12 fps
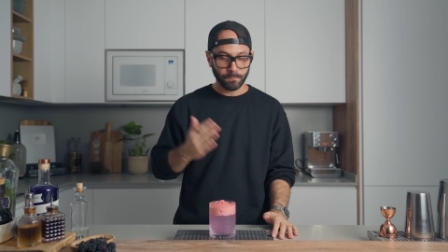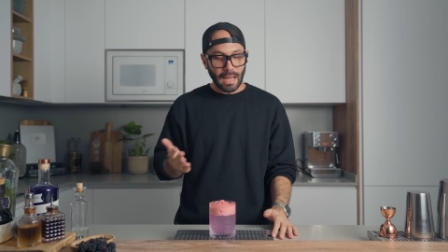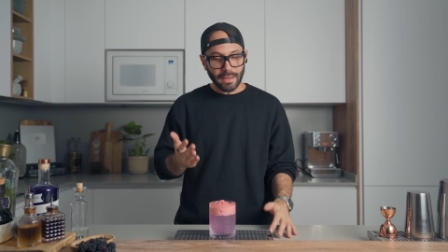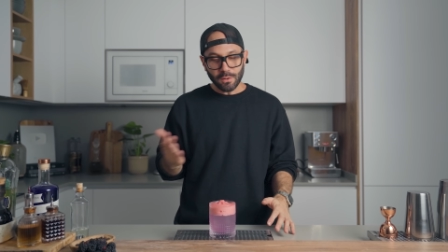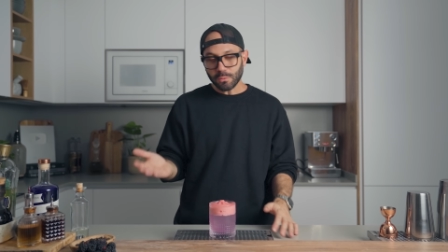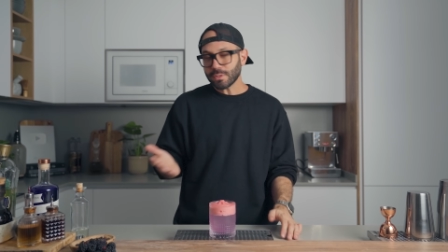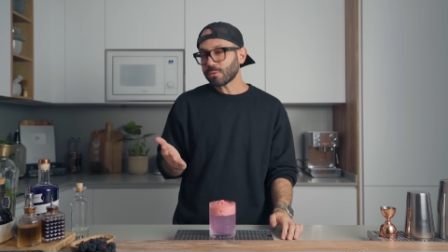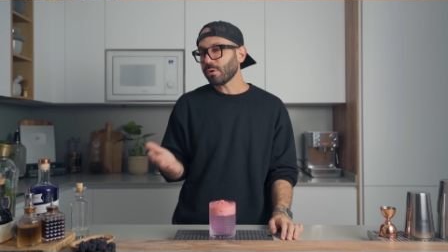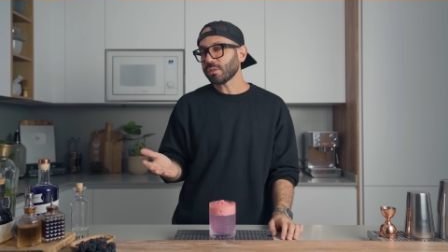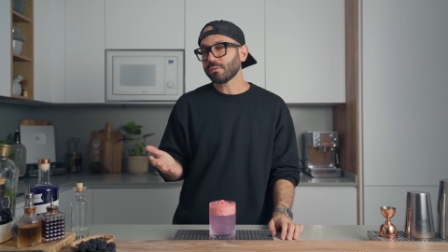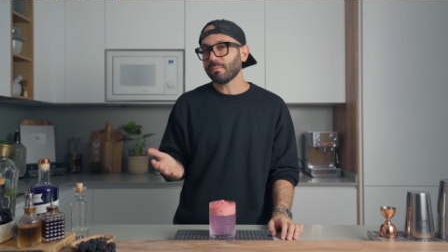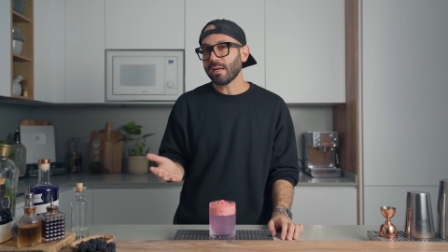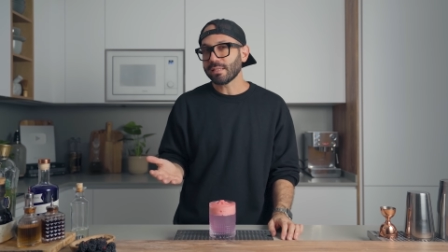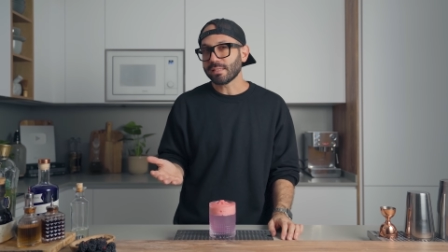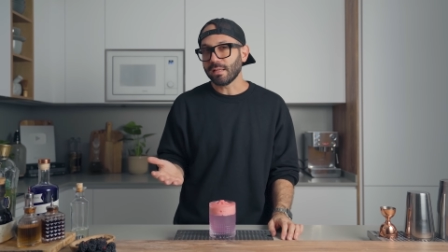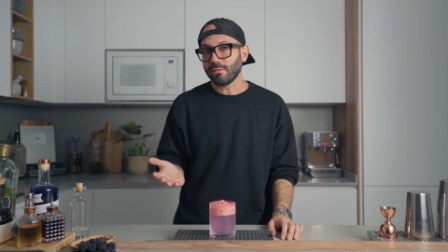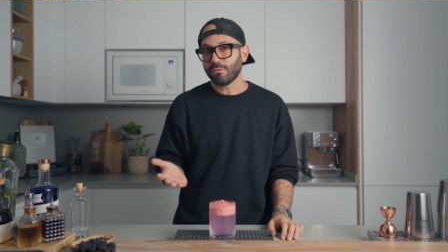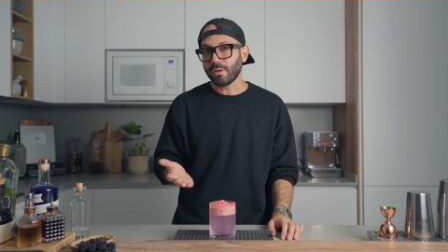I always question
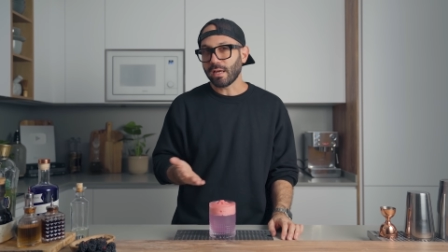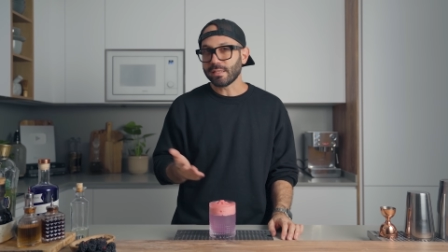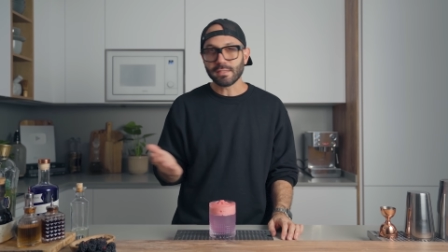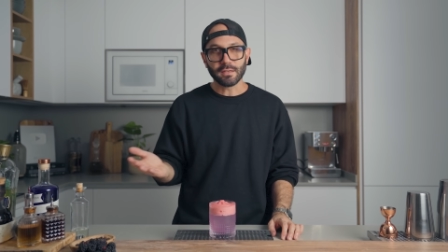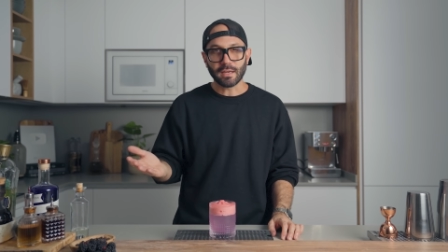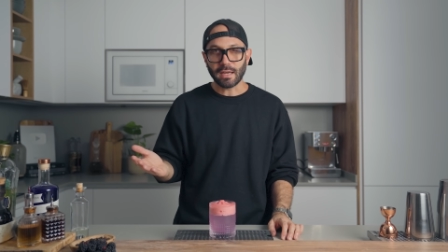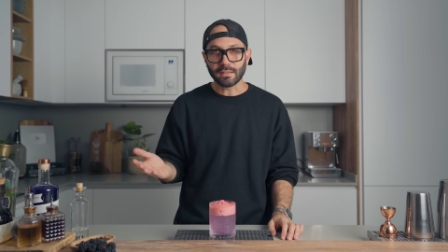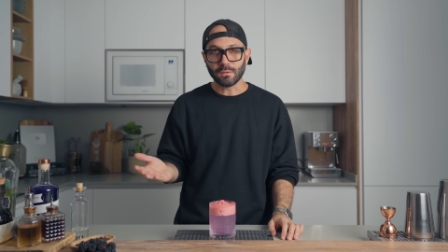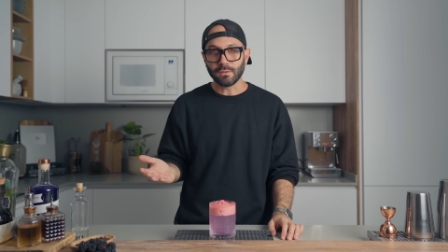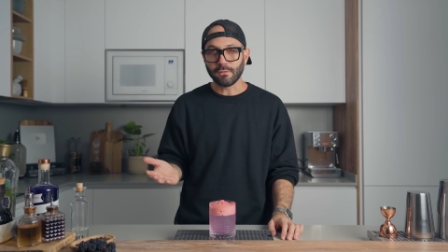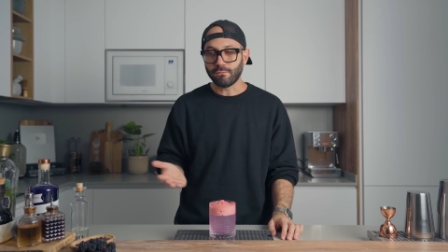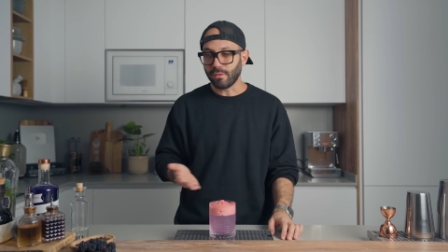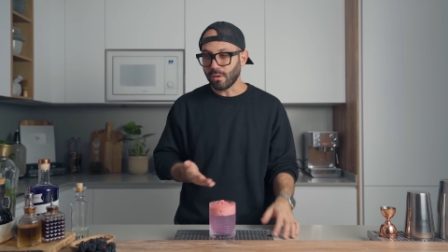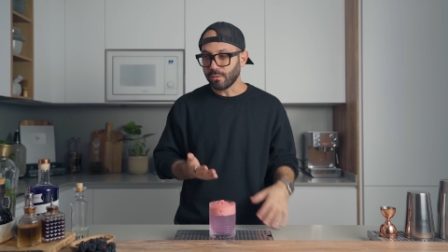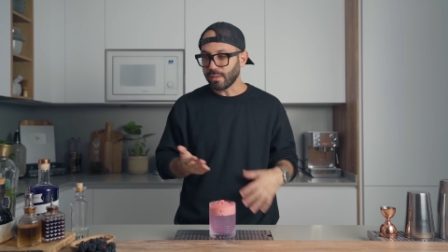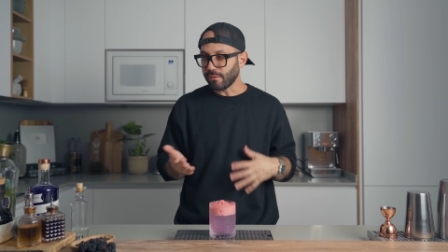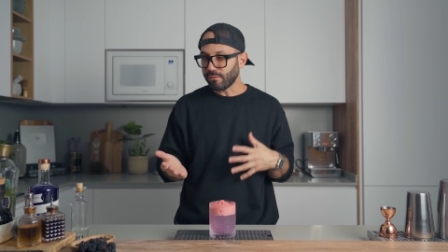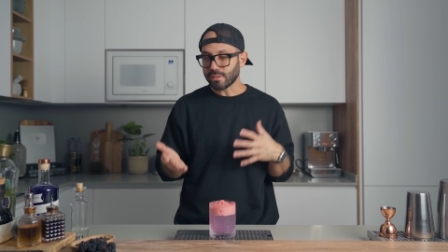myself when I see a cocktail with a
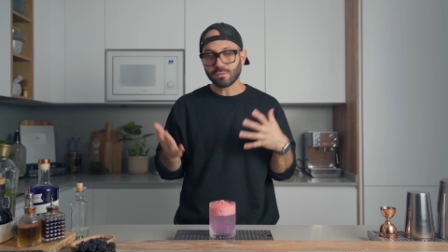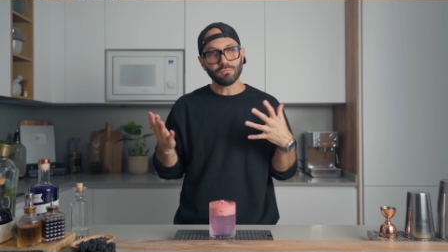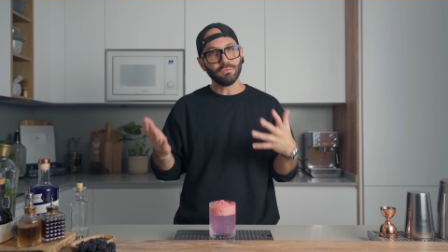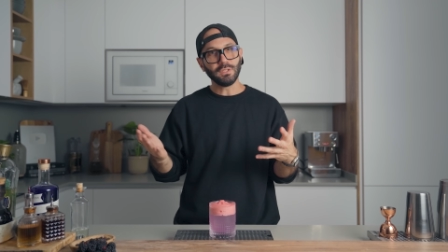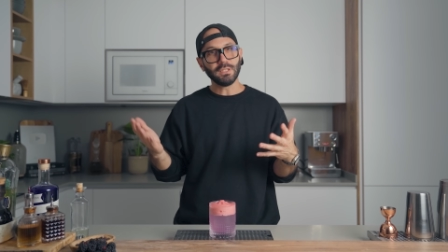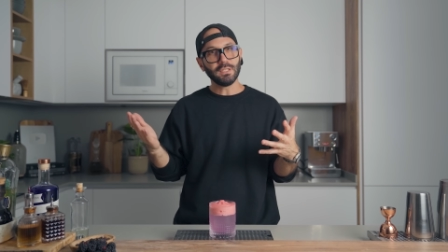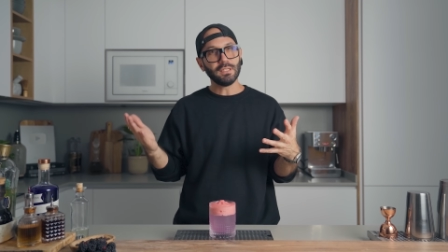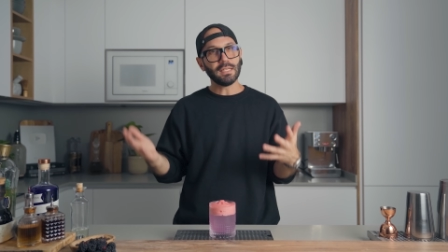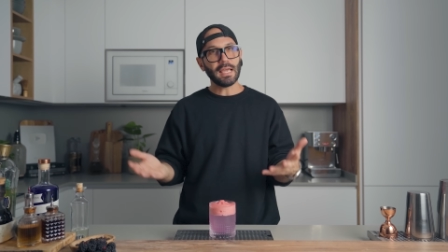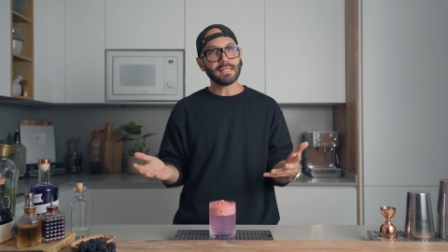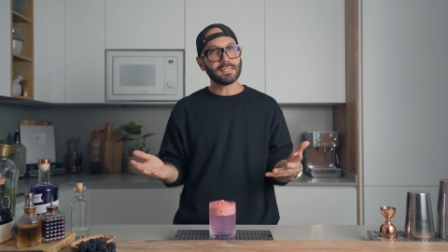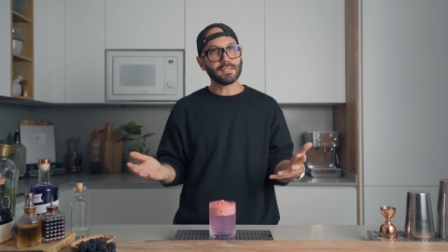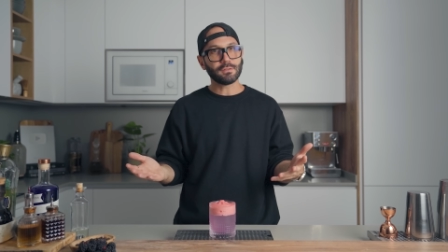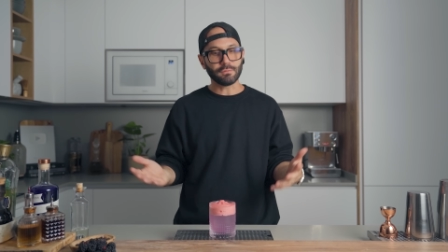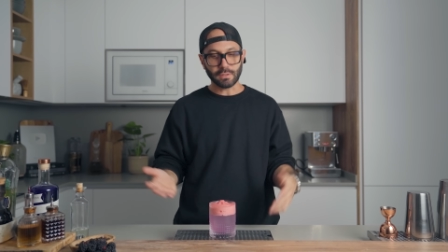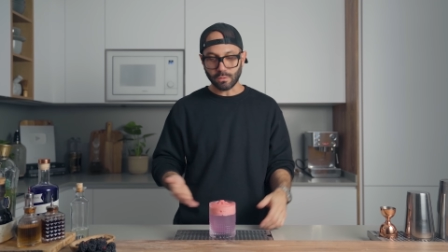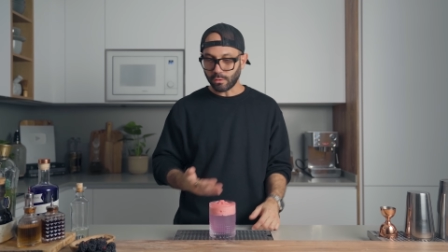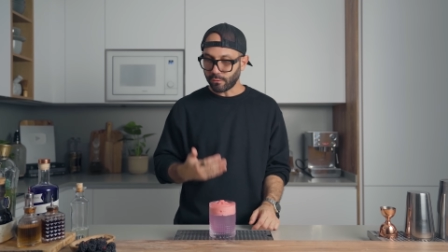float if it's really
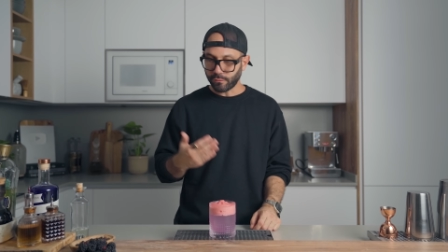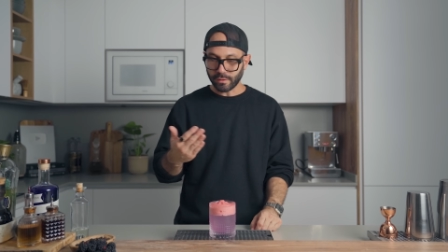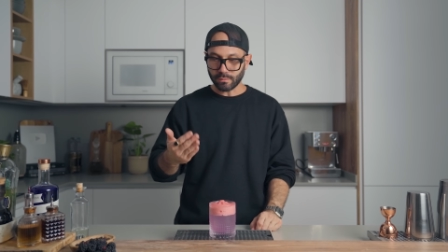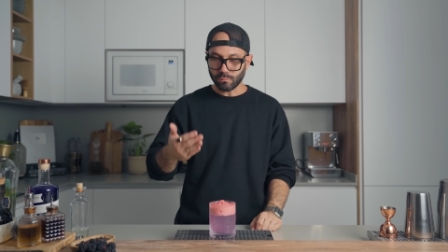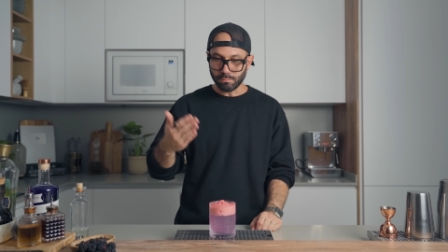necessary or if it